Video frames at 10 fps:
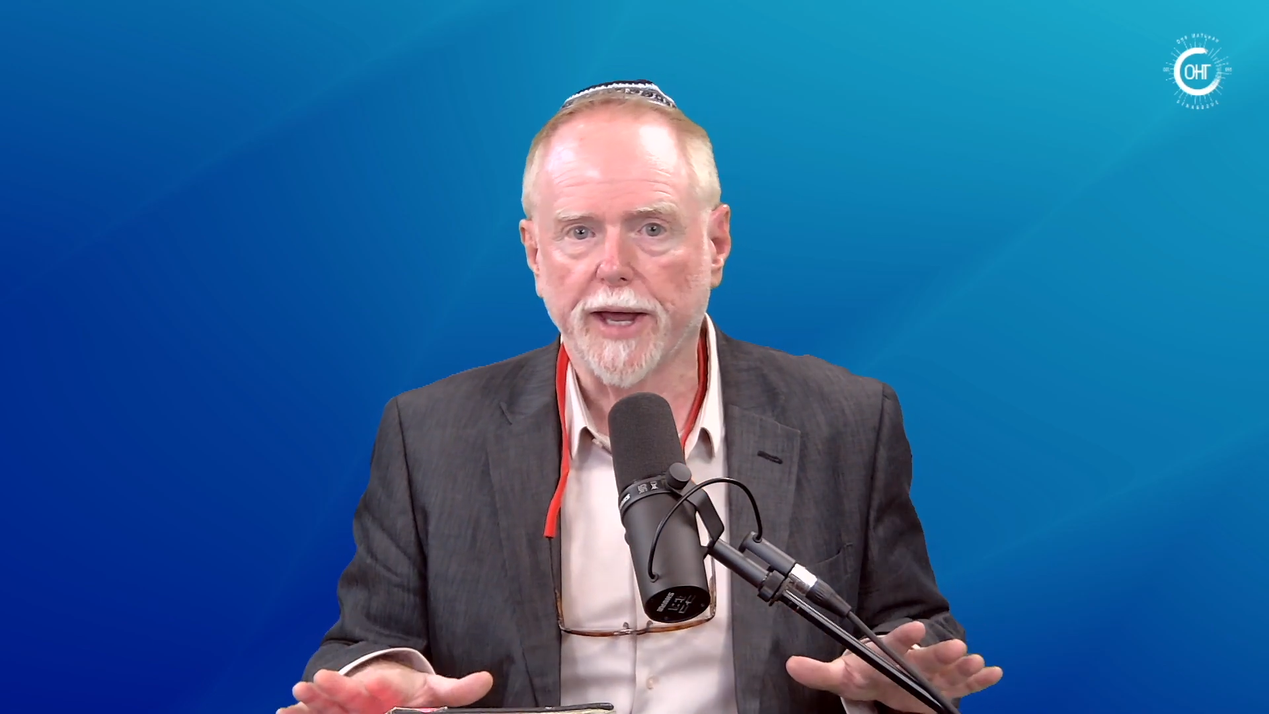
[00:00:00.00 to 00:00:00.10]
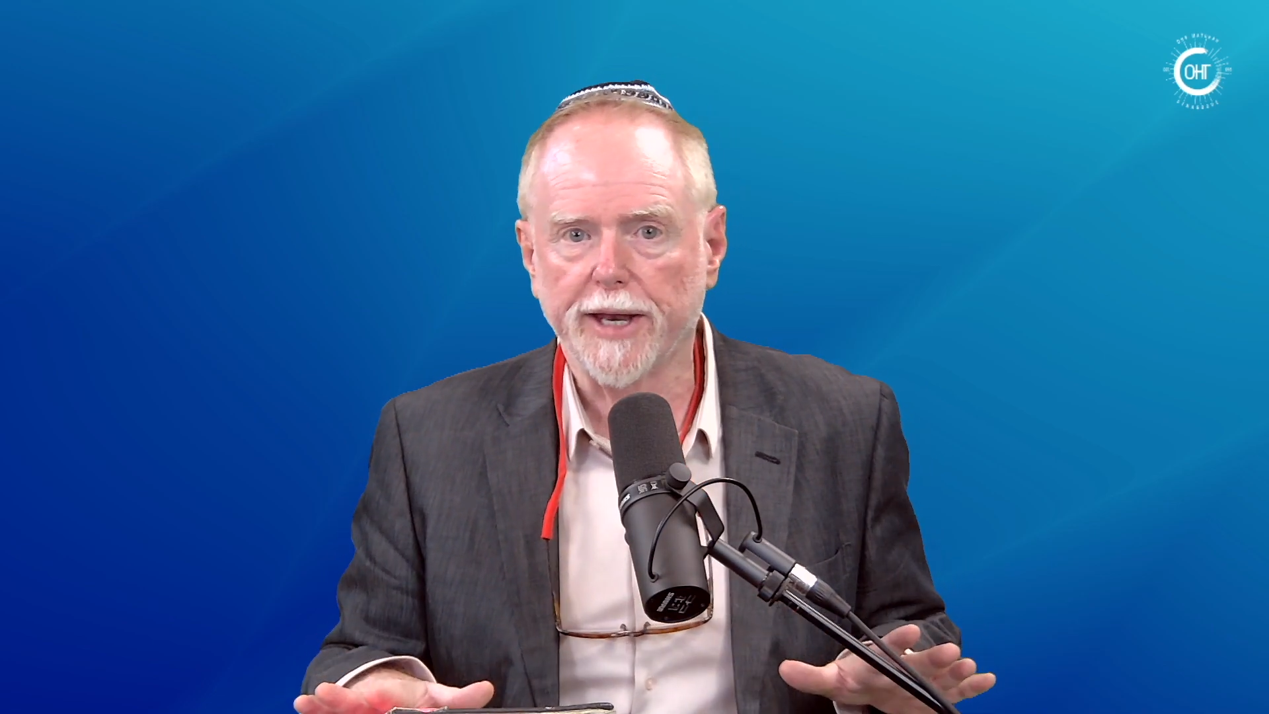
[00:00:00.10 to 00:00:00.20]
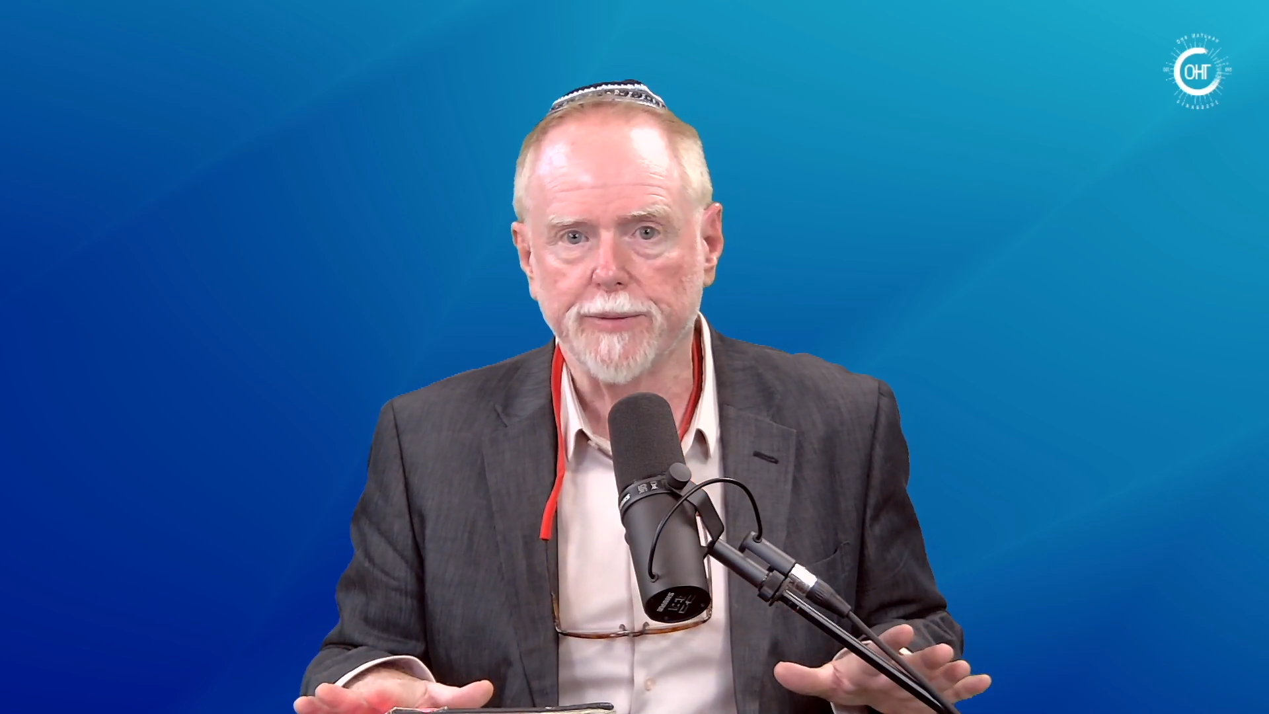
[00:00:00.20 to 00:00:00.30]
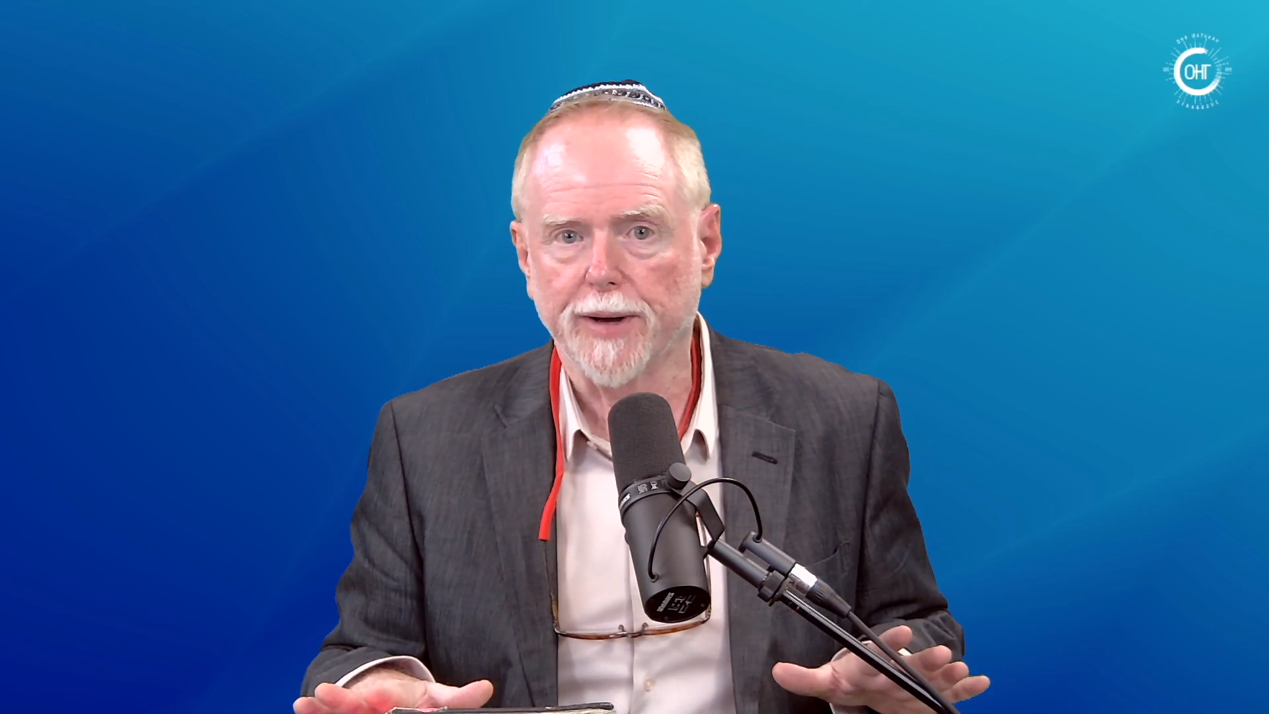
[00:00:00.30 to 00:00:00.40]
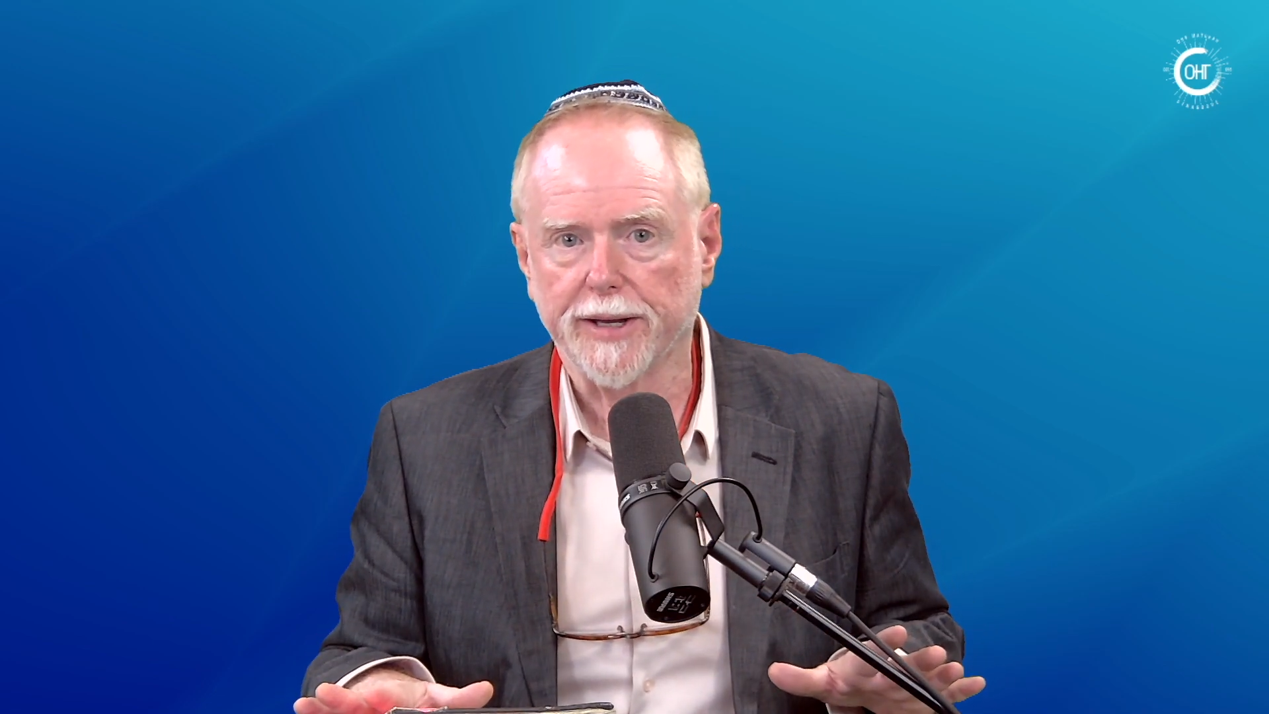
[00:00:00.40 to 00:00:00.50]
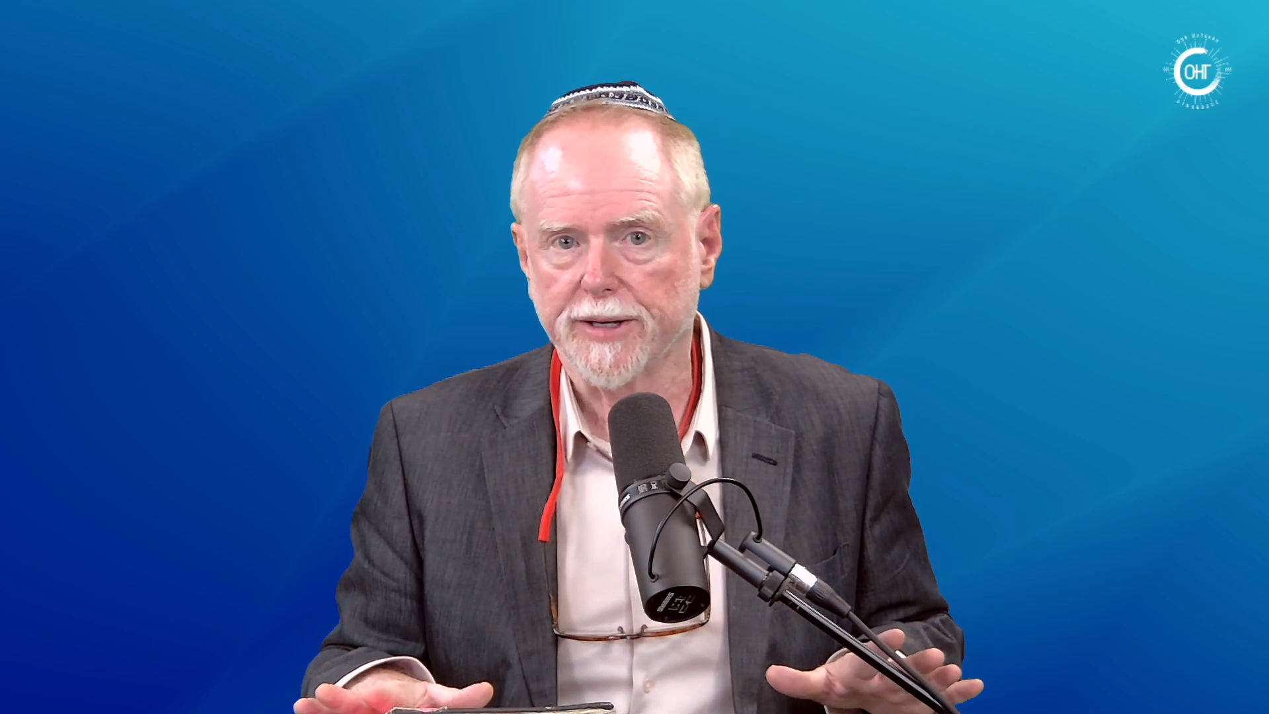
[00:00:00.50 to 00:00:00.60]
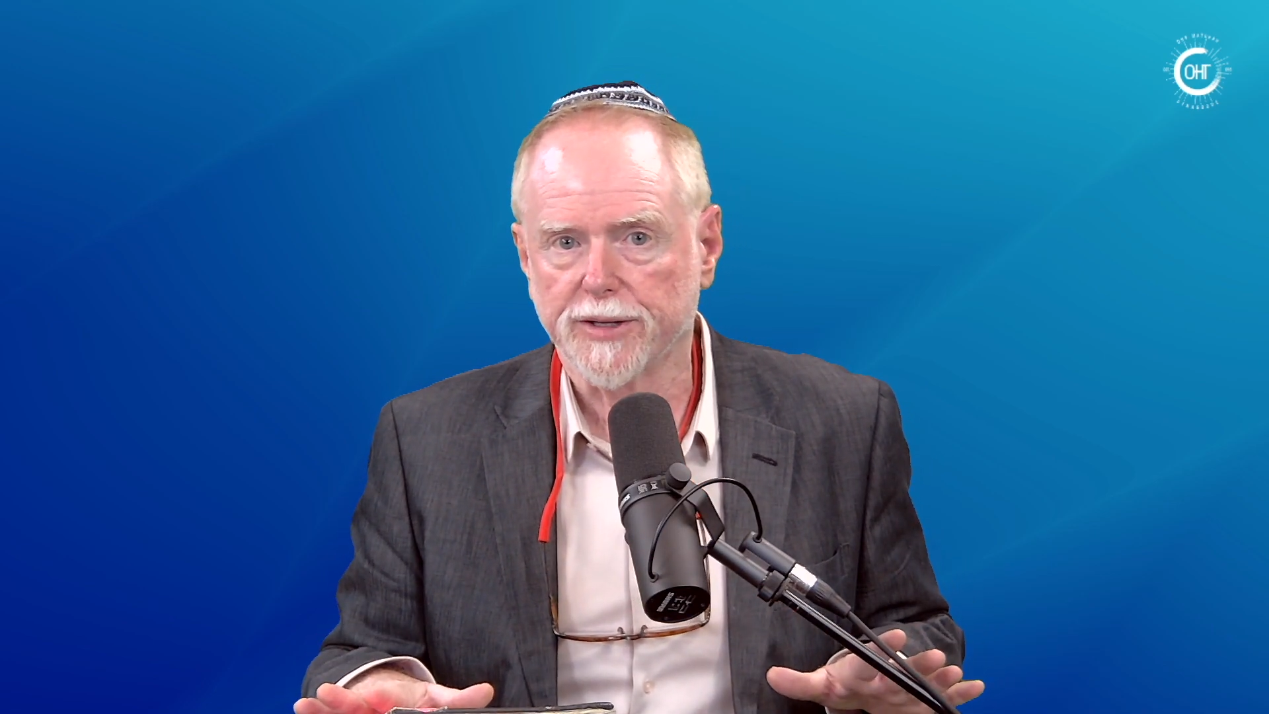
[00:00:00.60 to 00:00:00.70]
anybody